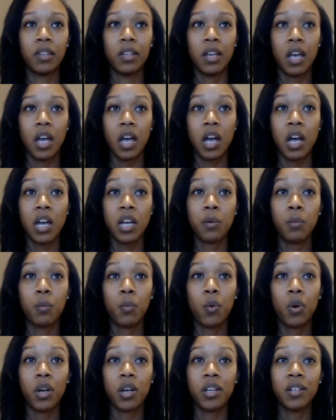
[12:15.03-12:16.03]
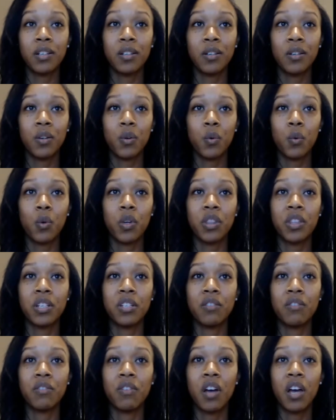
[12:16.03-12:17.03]
I am one with the
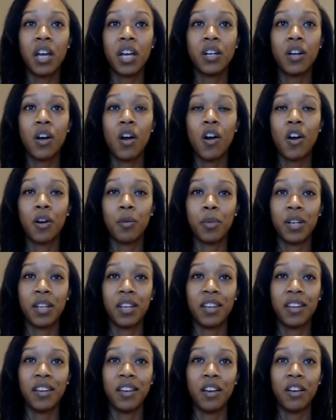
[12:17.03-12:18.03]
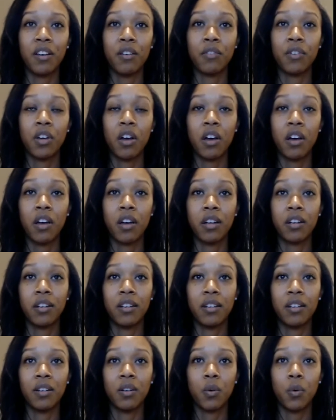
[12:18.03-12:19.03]
divine harmony of God
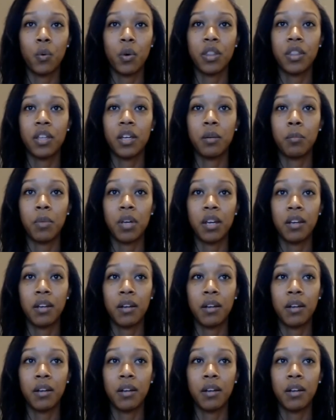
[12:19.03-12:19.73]
within me.